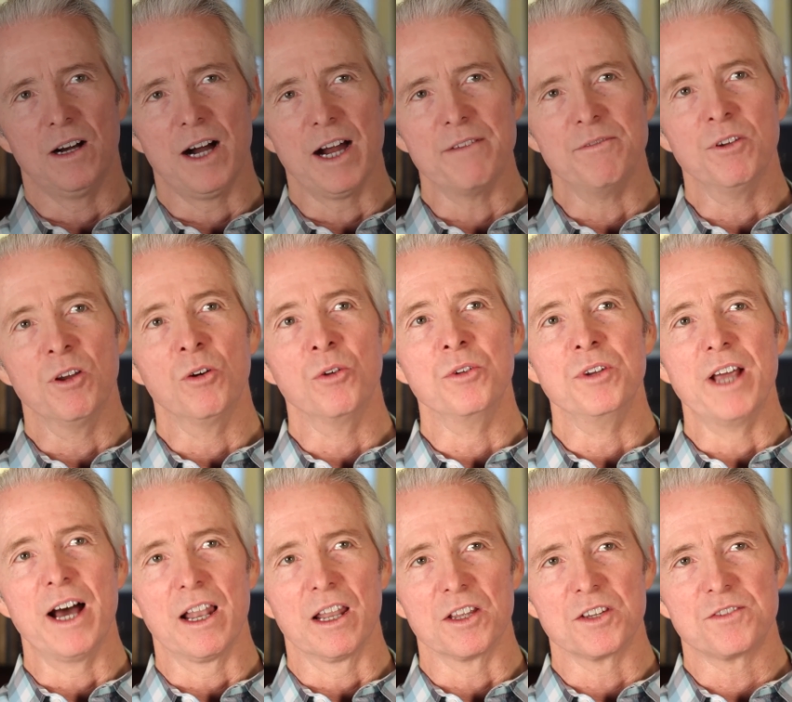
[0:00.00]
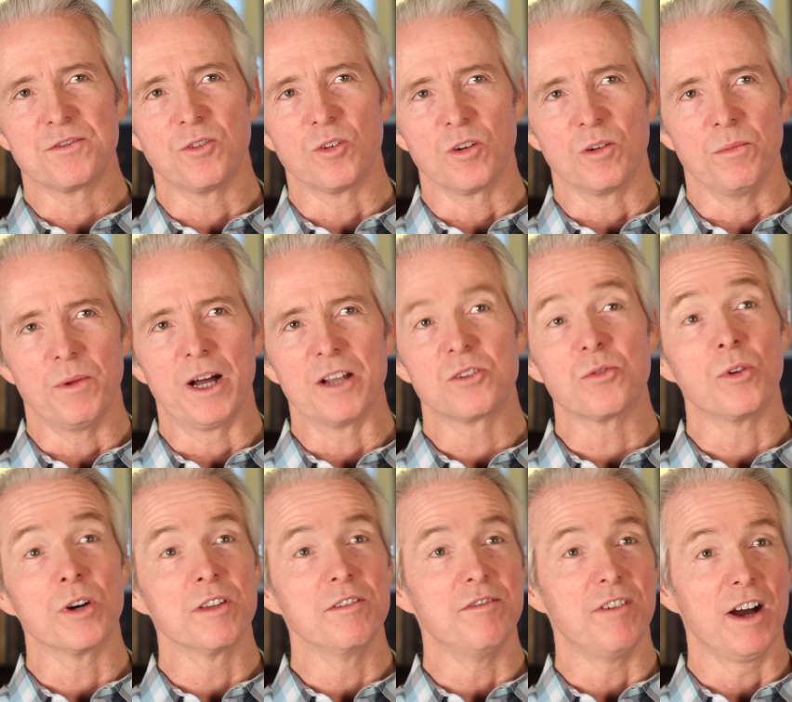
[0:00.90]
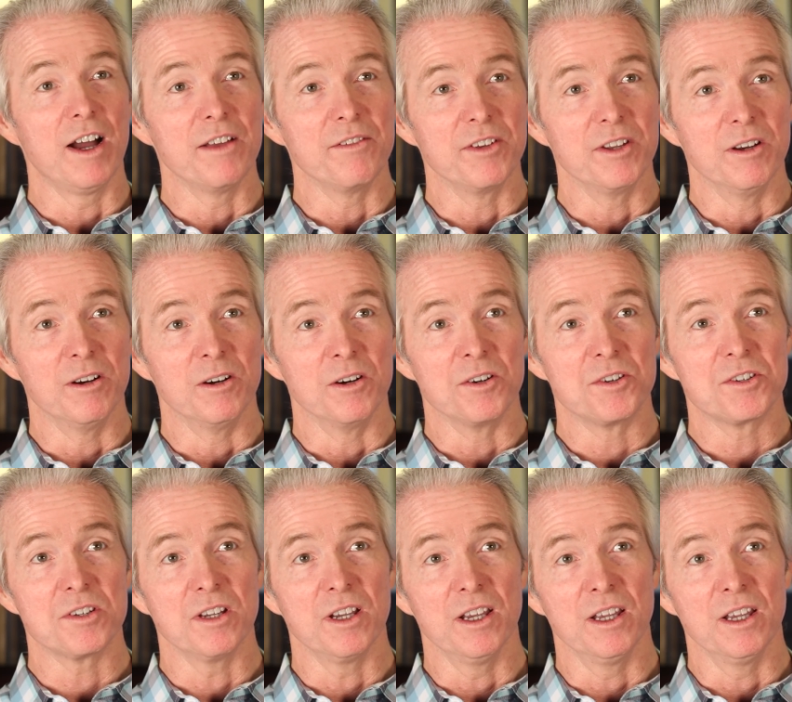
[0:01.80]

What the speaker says: I've known Dallas for about 25 years,